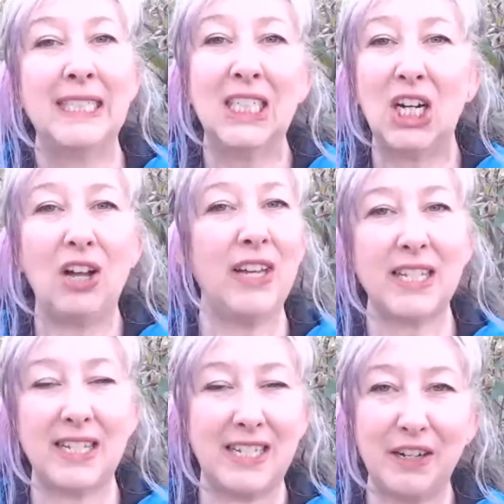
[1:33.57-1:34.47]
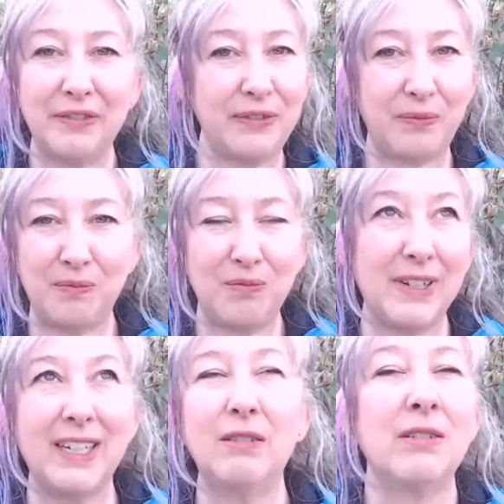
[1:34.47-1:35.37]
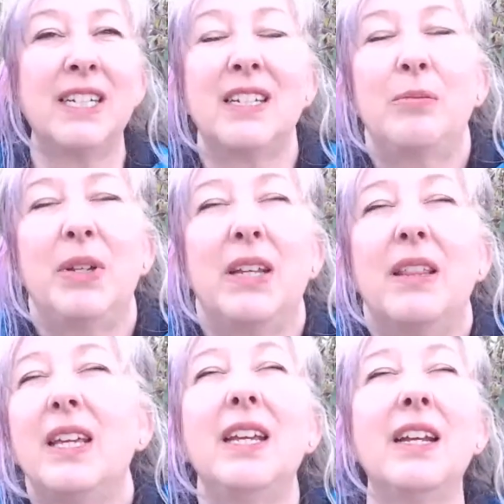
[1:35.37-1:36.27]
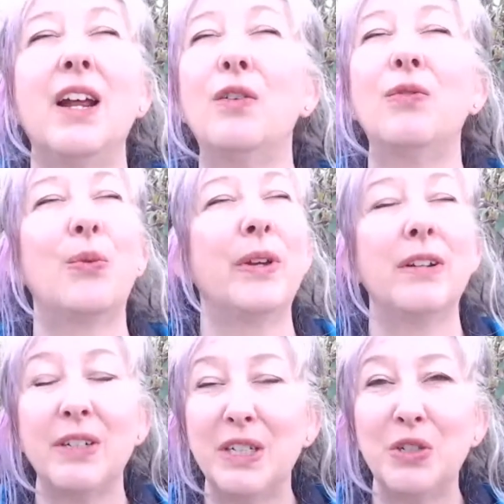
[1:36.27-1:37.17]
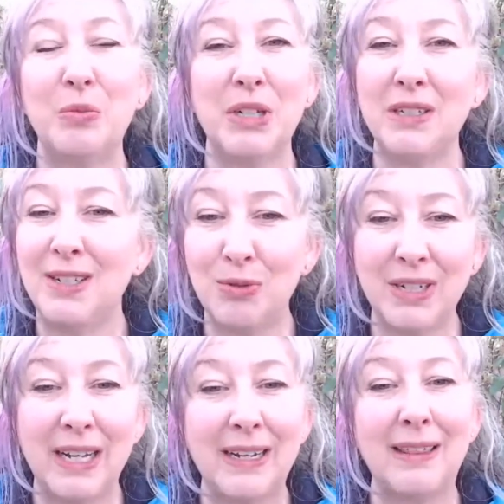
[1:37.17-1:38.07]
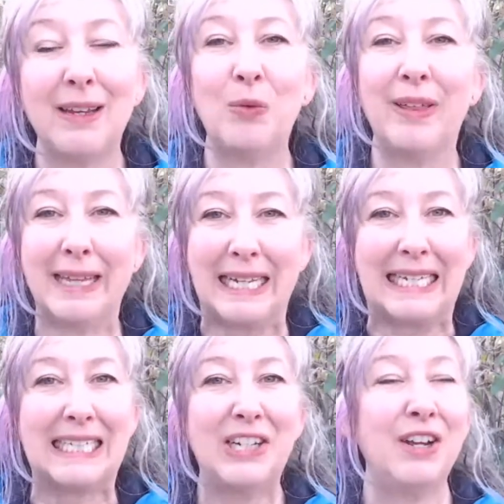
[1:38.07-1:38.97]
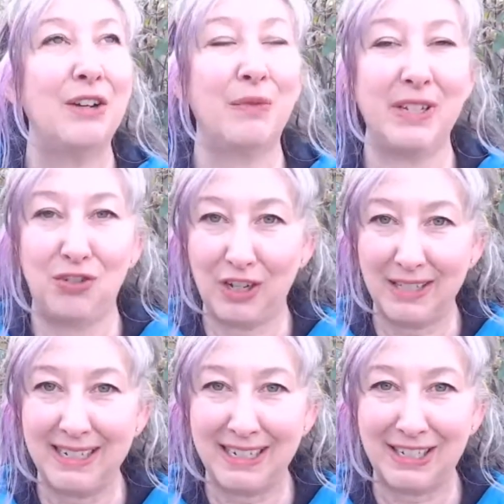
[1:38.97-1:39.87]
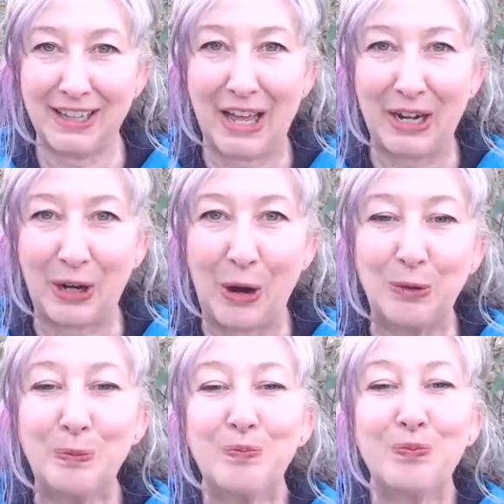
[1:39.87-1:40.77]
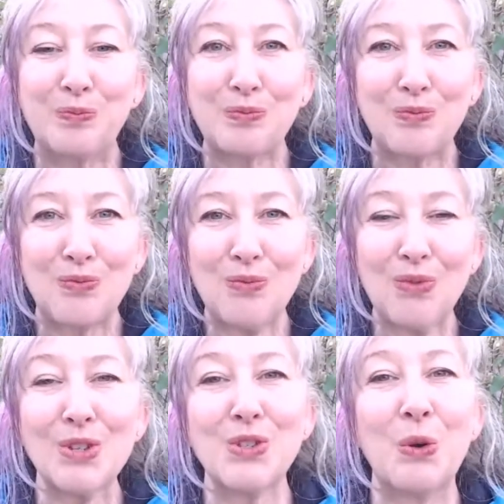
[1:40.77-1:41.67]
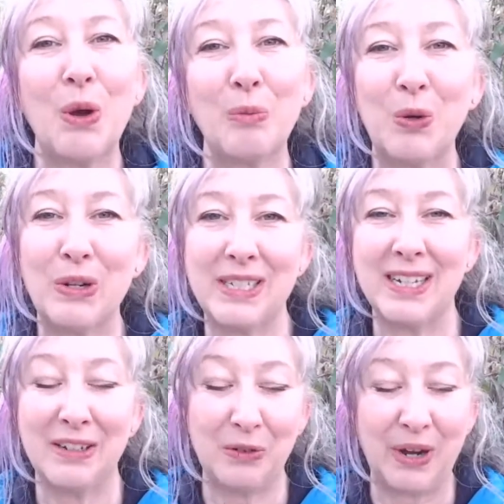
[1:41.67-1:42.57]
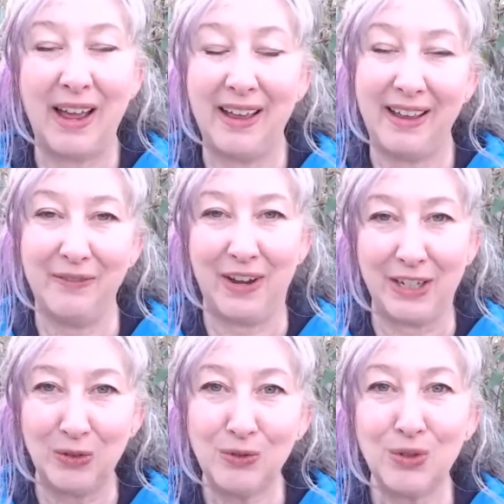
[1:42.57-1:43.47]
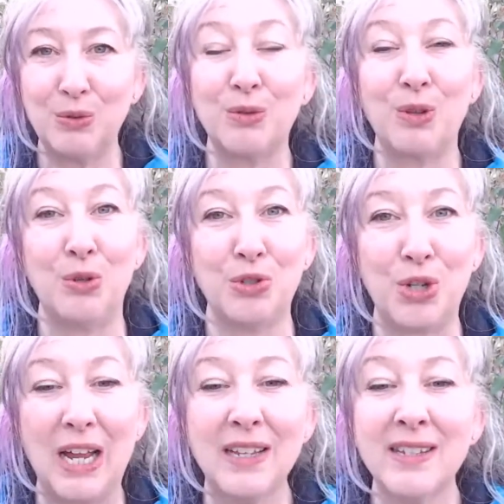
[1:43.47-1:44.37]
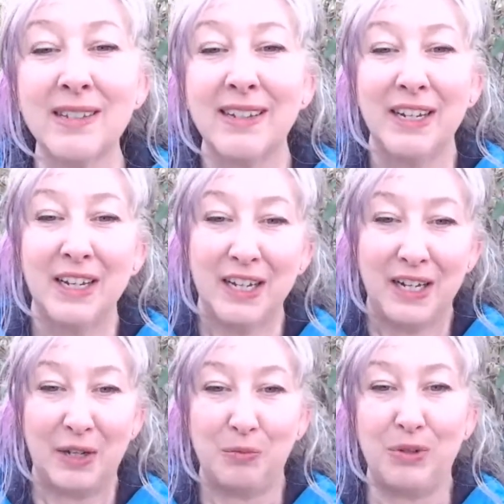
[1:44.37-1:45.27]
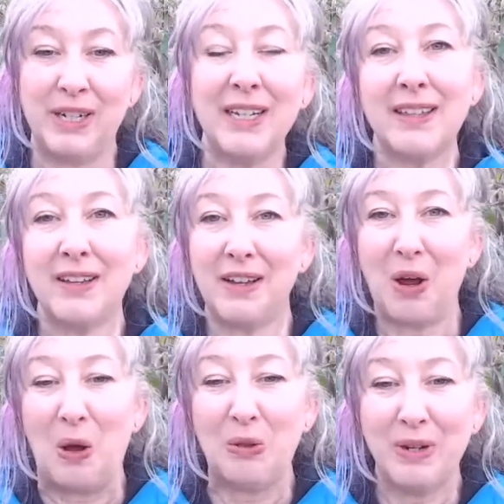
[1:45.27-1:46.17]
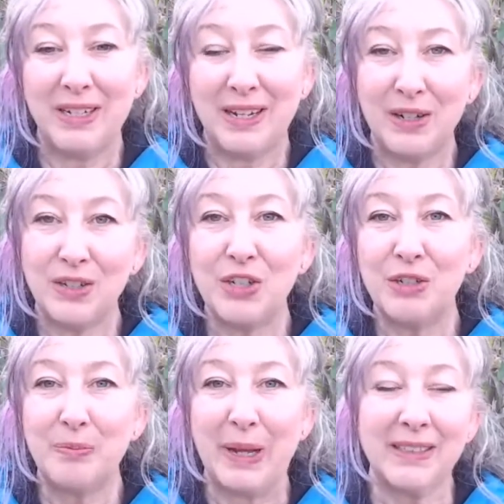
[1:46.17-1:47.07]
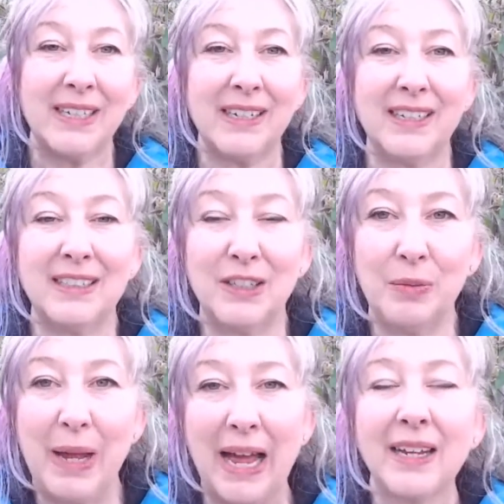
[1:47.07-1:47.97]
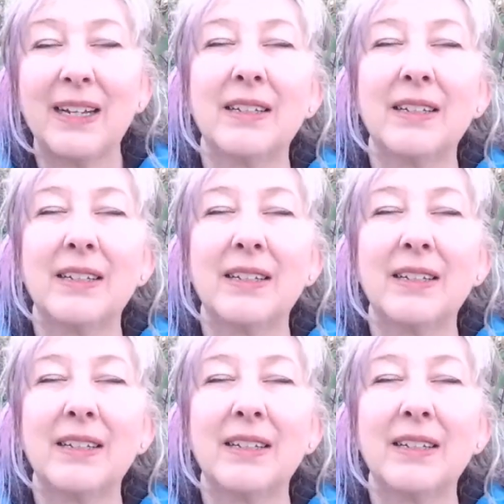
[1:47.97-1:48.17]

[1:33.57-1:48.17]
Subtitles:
All that stuff we don't need to be thinking of, we don't need to be doing anything with it. We just need to let it go. So I'm going to invite you to close your eyes and breathe all the way down into your belly and low back,